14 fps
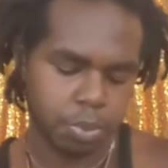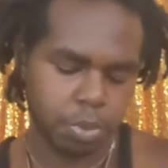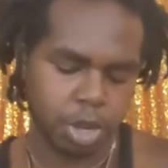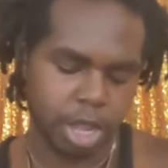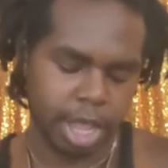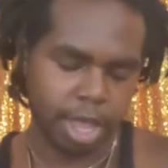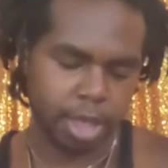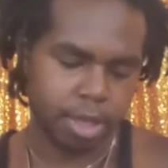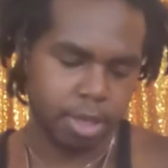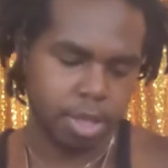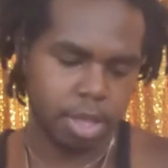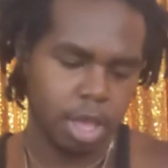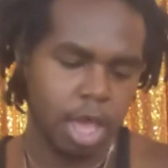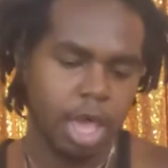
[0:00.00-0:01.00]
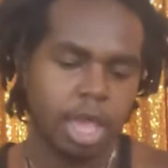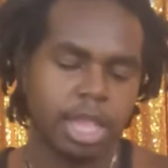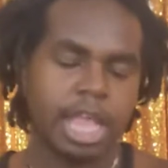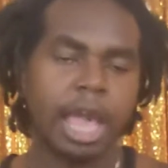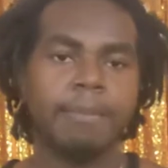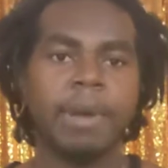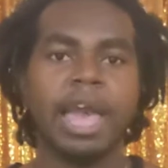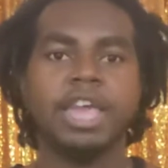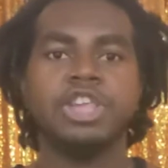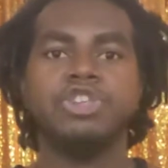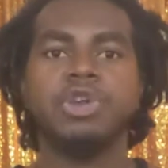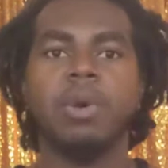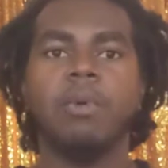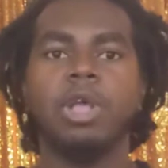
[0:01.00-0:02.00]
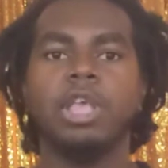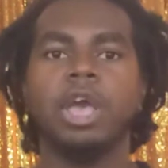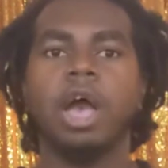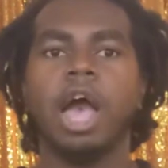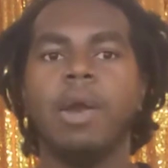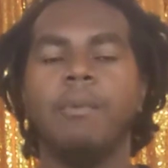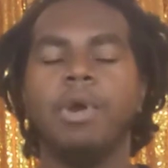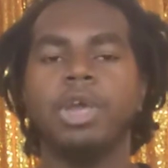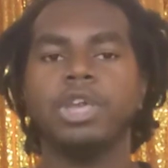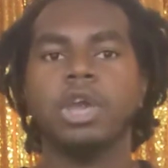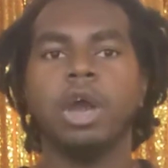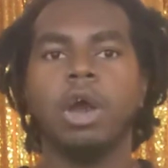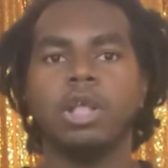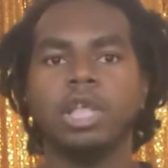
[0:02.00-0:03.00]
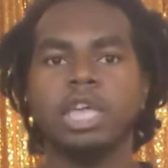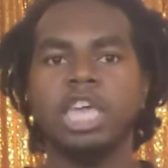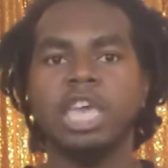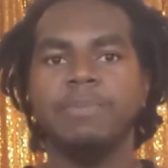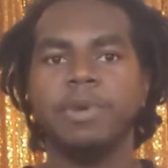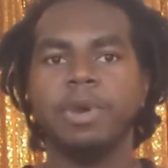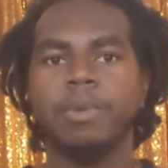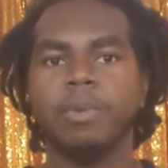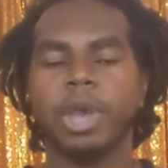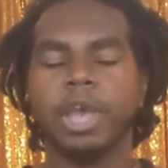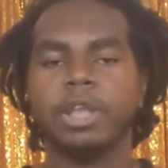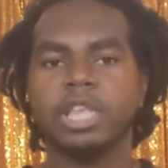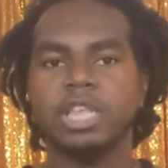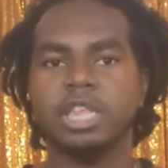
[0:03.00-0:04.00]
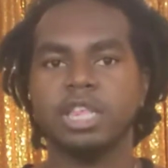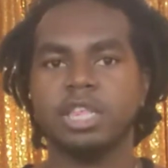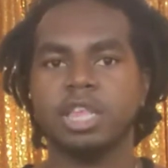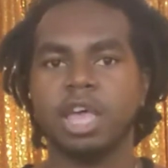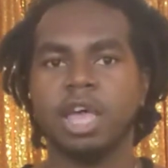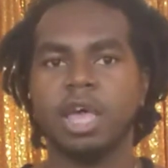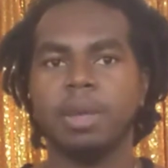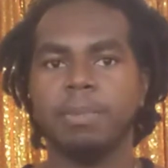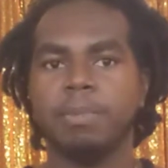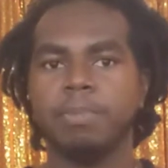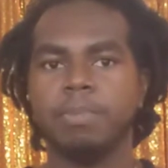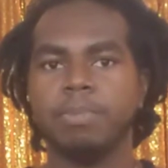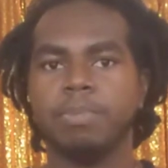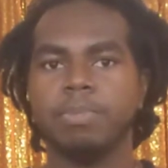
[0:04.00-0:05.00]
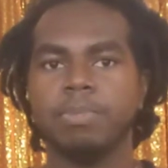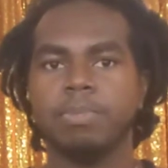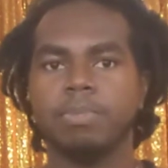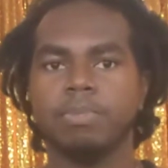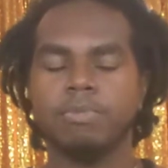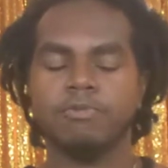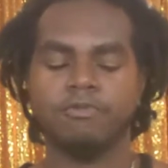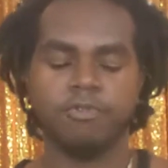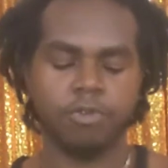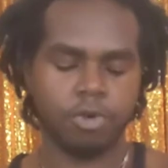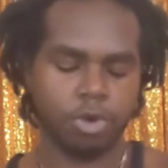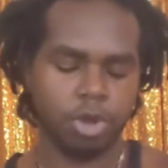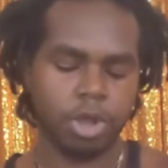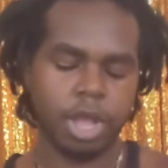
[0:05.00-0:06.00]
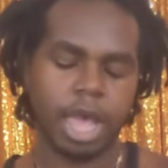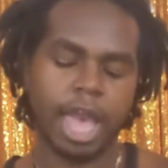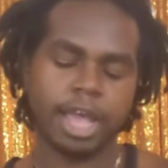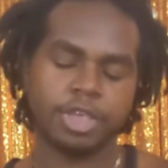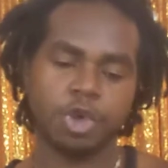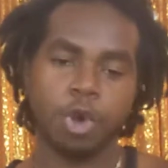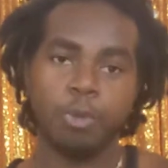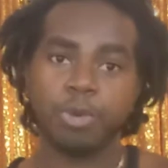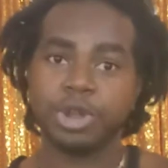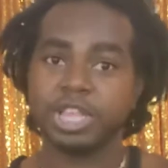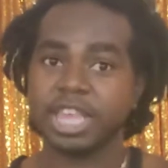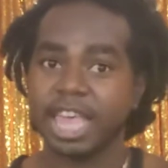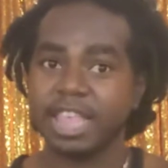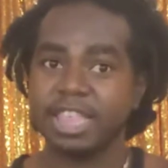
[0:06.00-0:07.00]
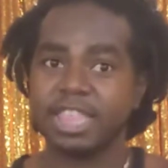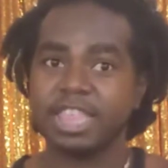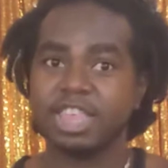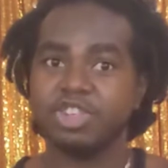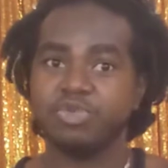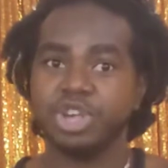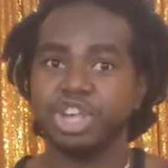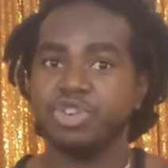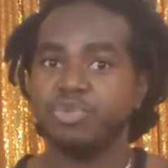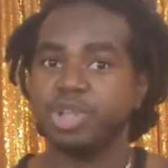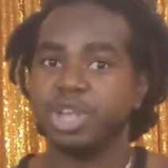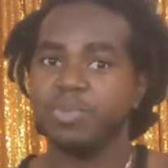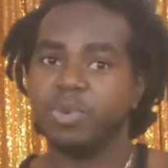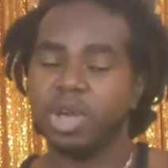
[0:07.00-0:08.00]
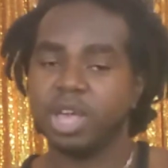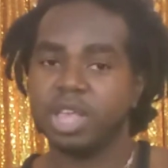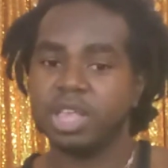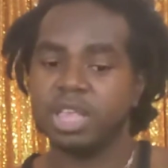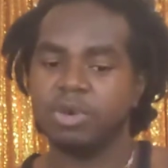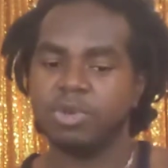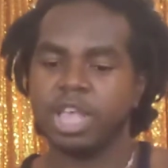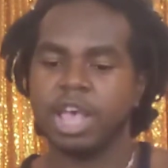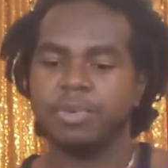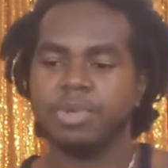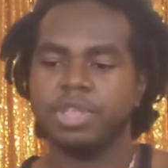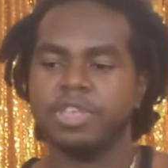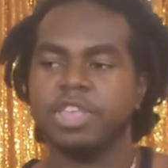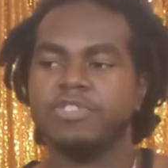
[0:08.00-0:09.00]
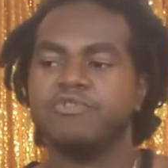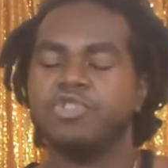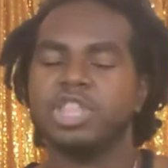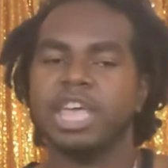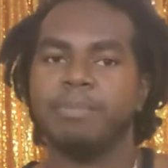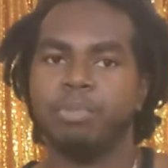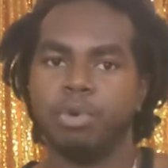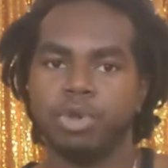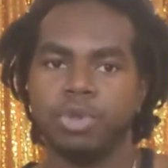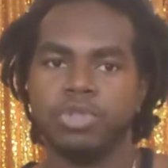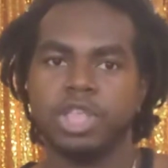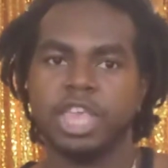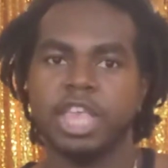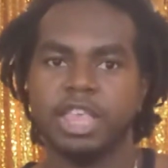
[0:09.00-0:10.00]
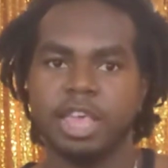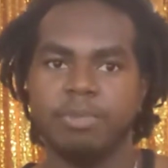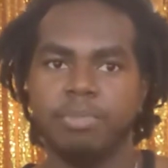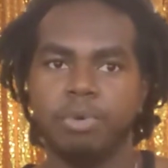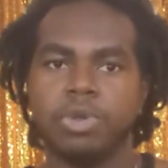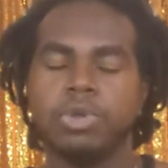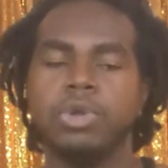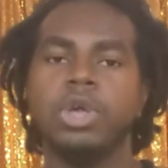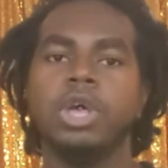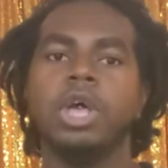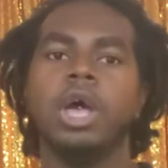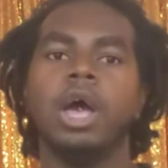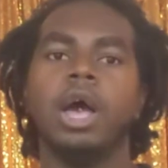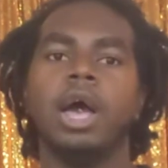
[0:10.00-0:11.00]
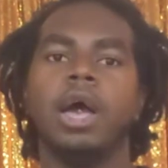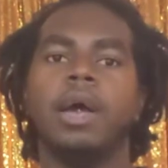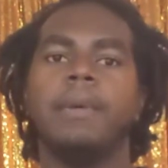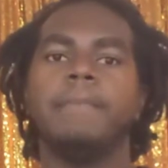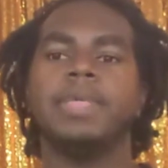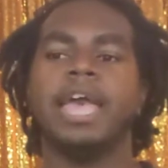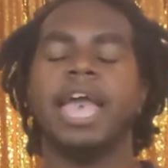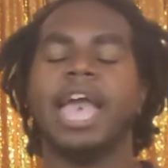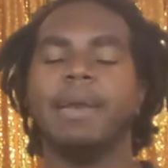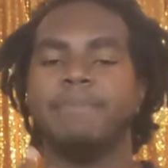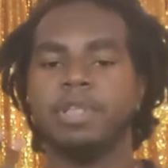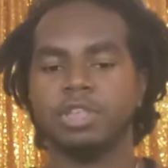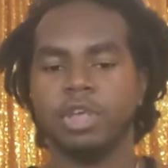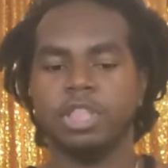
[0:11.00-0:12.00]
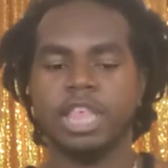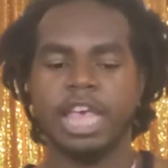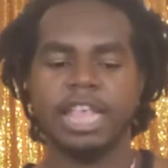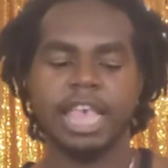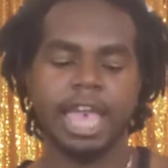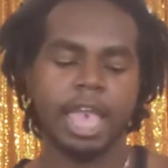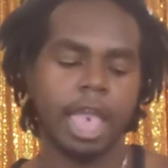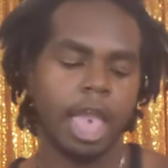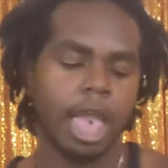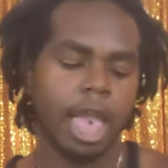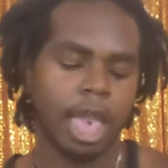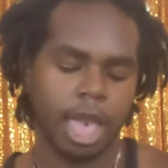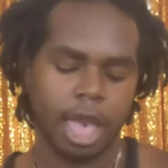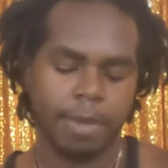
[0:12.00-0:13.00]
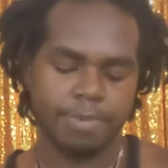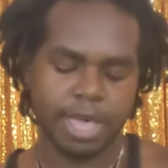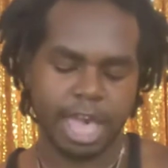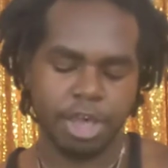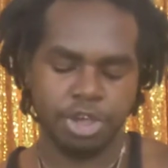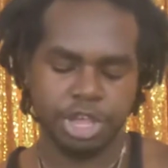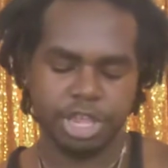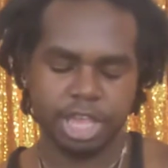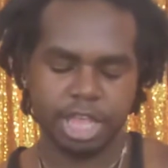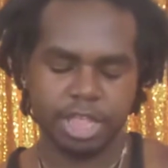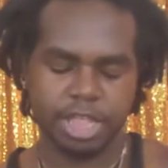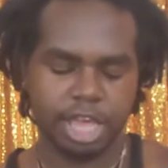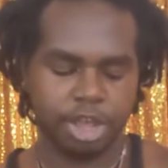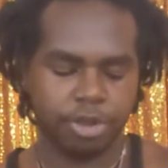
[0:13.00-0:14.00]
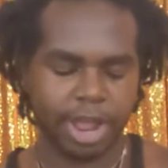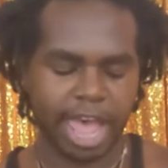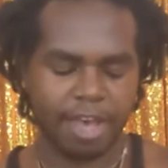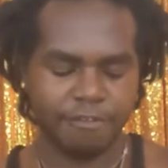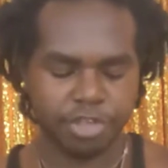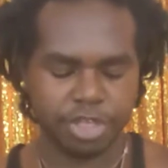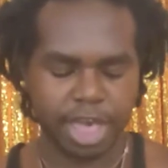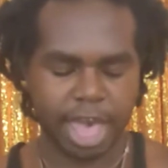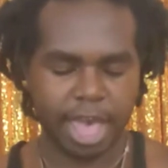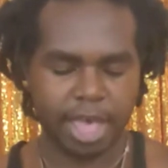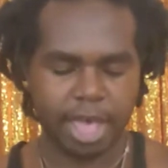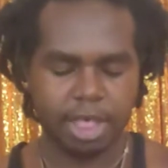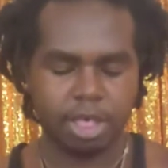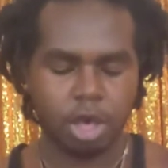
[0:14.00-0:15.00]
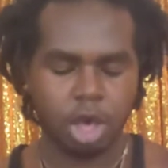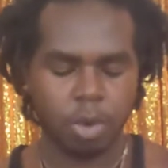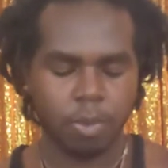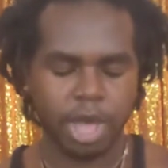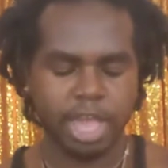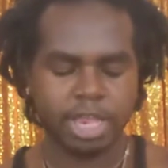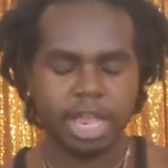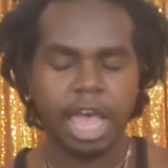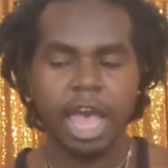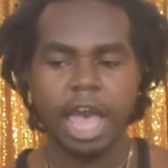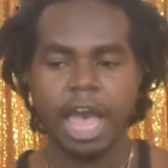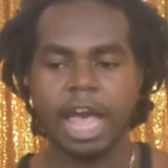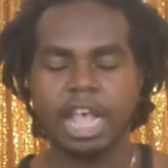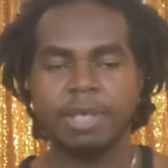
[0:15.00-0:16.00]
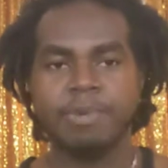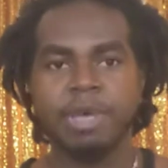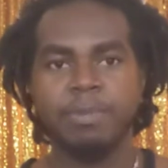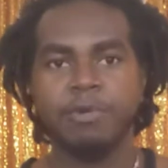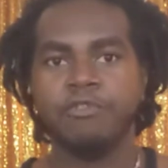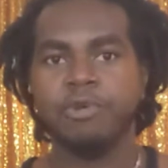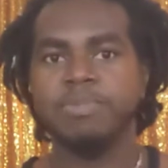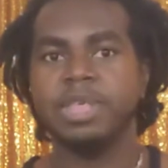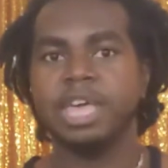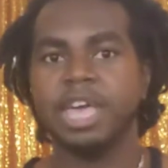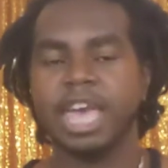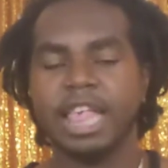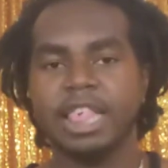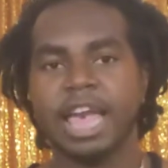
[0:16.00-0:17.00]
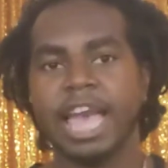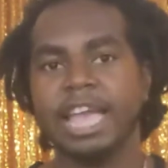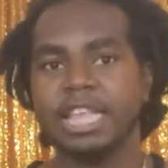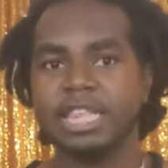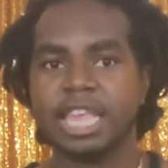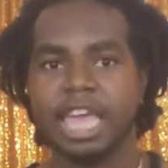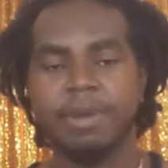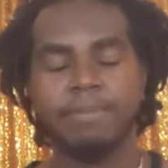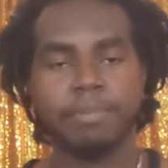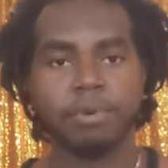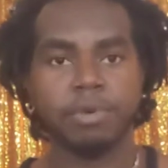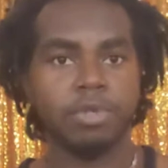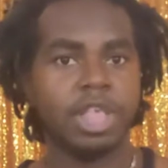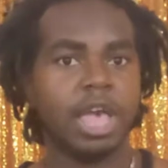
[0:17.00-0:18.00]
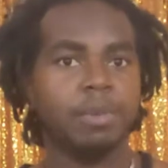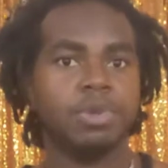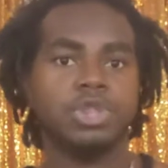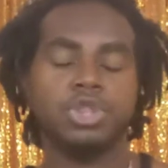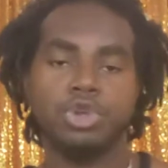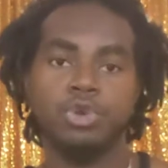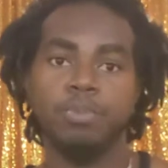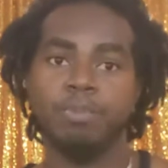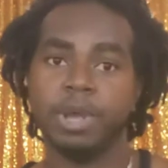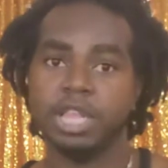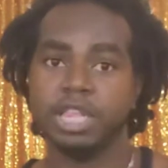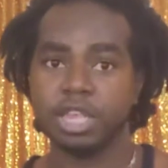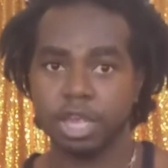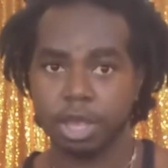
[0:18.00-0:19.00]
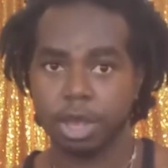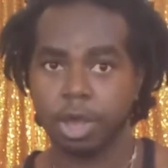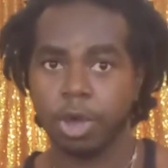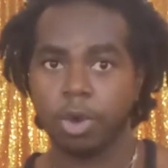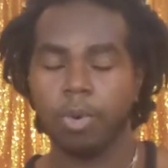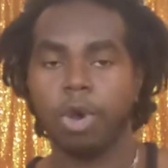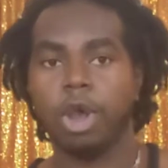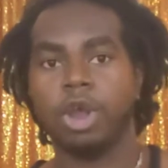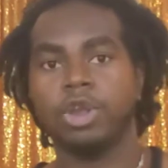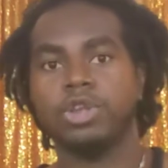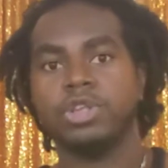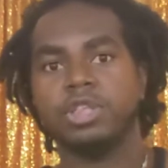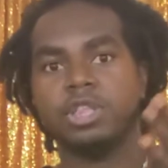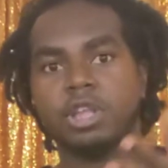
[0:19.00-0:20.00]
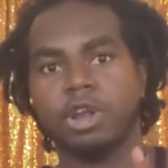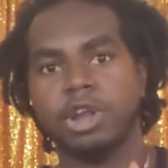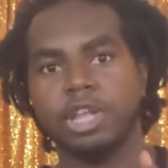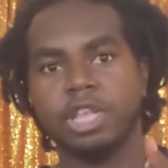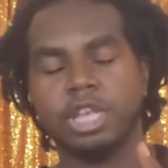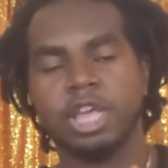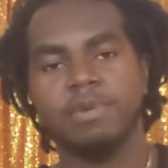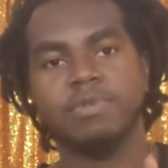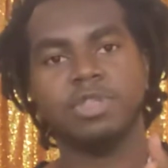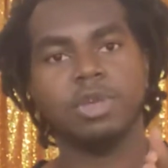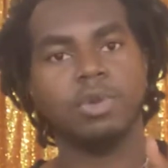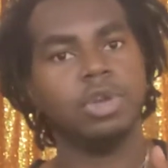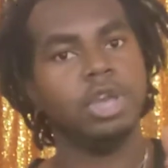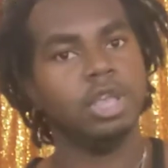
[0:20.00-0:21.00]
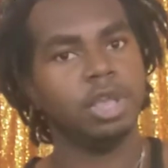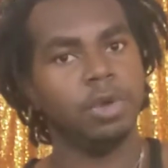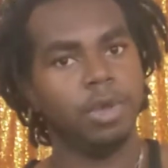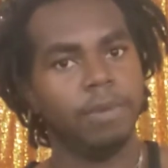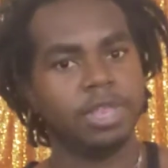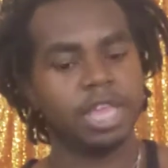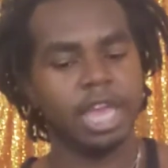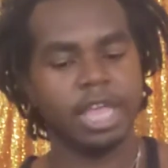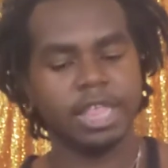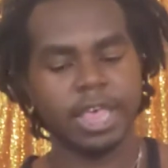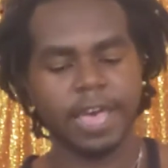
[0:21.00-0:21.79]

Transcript: Yeah. Now, mind you, I want y'all all to keep aware. This is for October 10th, 2021. Well, not really. It's for that portal, the 10-10 portal. That happens on that date. The energies can linger after that a long ways. A lot of people from the Lionsgate portal that was 2 months ago are starting to come. So, you know what I'm saying?